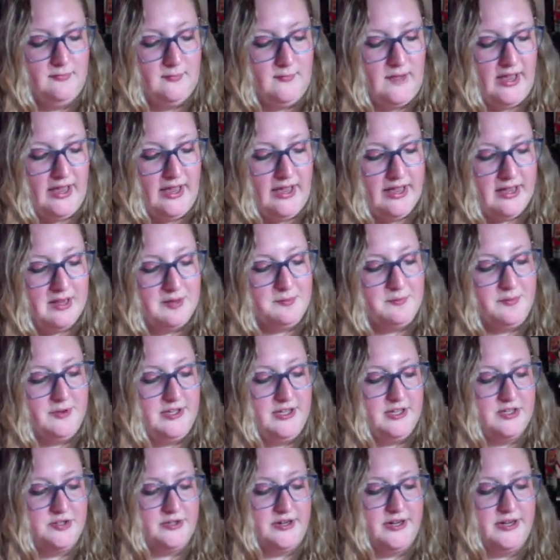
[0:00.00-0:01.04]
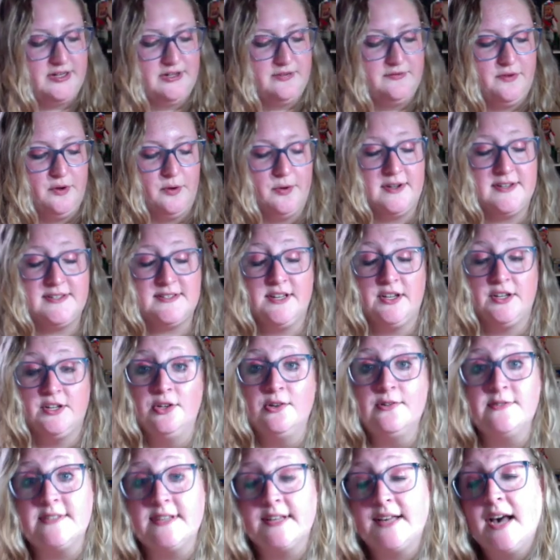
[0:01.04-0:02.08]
I am really trying to focus on using